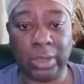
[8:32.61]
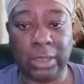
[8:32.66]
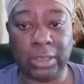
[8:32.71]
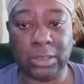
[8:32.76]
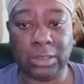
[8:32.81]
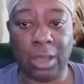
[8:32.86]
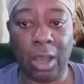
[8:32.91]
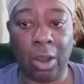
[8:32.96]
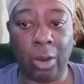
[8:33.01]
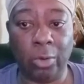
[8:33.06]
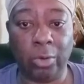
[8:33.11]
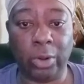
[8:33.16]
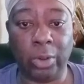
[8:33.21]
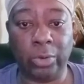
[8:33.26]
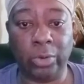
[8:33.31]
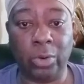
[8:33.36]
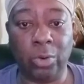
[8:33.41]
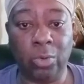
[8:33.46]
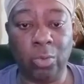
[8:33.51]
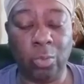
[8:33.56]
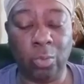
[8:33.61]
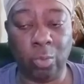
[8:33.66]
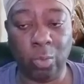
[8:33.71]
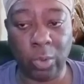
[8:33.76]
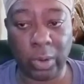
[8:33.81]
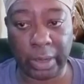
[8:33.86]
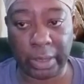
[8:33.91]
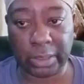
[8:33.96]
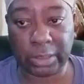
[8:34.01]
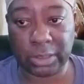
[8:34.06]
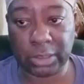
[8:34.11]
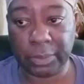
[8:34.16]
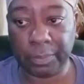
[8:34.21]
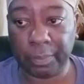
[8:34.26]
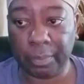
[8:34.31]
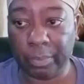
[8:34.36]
as I don't know what.